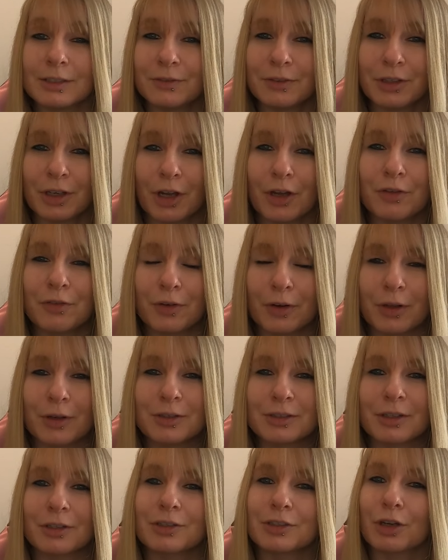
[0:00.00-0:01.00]
This video
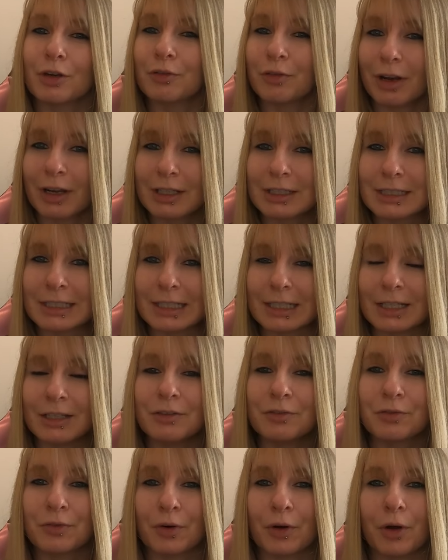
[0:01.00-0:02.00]
follows on
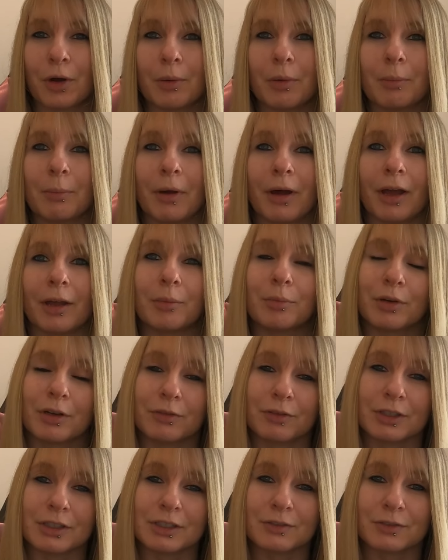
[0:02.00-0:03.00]
directly from my
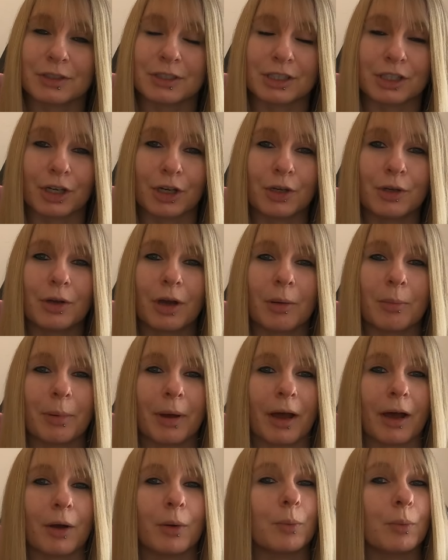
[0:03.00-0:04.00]
previous video
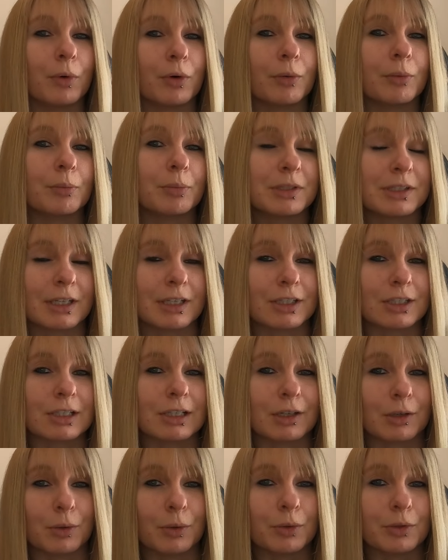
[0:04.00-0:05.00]
about what
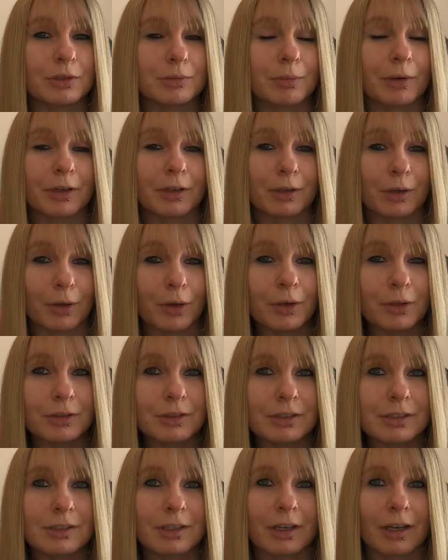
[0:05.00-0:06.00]
potentially caused my
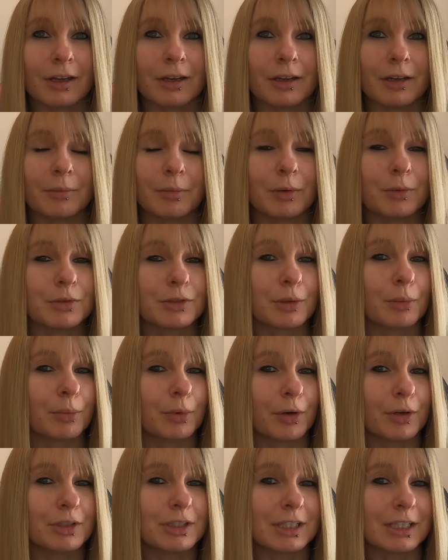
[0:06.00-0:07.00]
clots. Um, it was
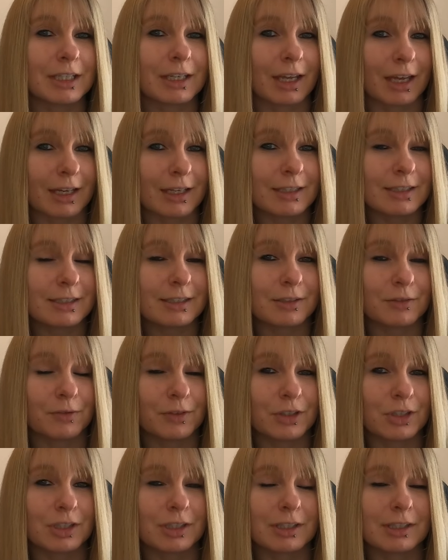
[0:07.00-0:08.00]
on protein S
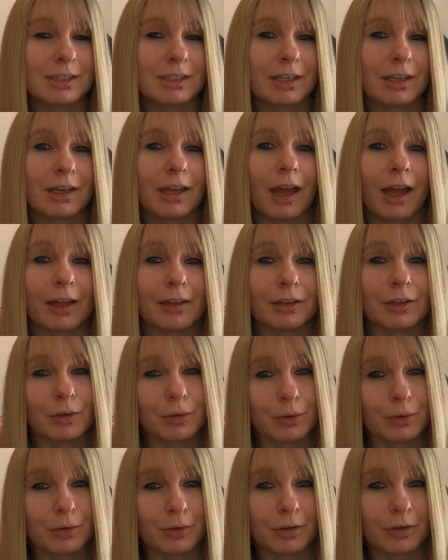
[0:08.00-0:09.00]
deficiency and the
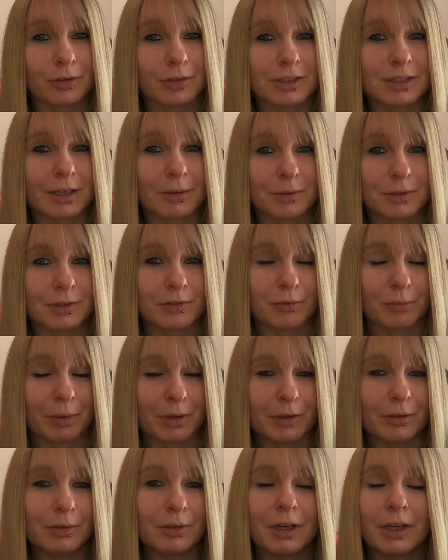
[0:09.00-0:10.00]
oral contraceptive
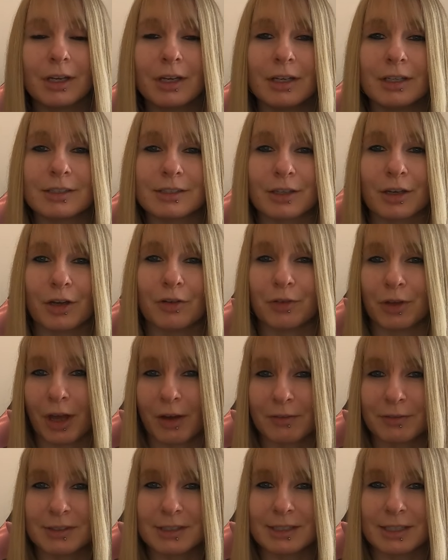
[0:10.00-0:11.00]
pill. So if you
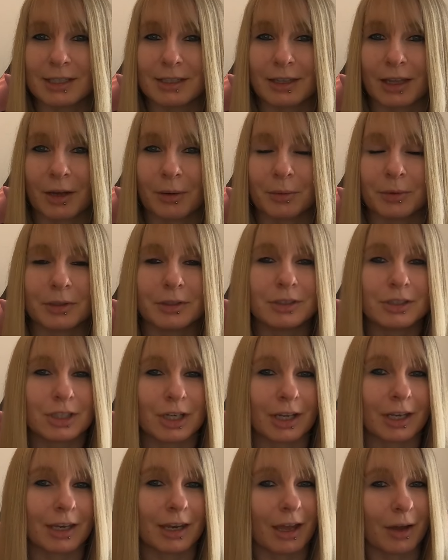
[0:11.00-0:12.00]
haven't seen that one,
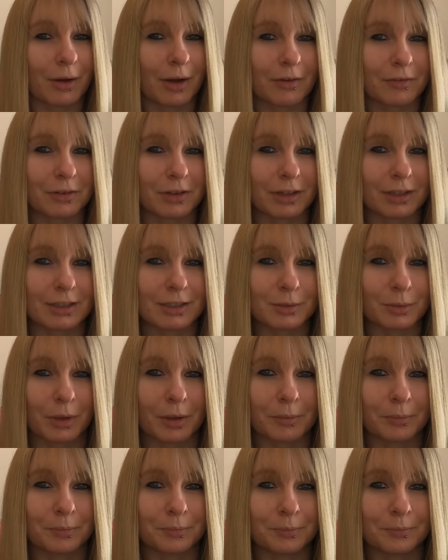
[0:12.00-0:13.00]
check it out after this
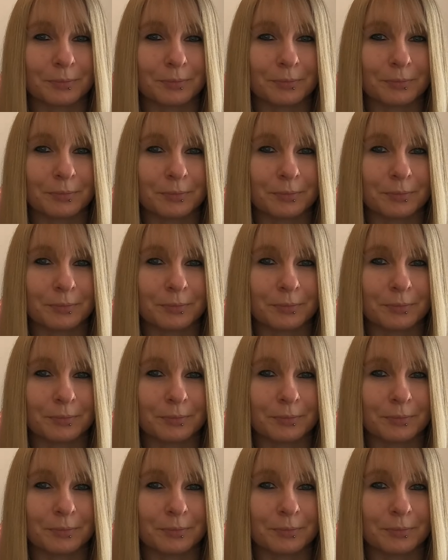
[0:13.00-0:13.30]
one.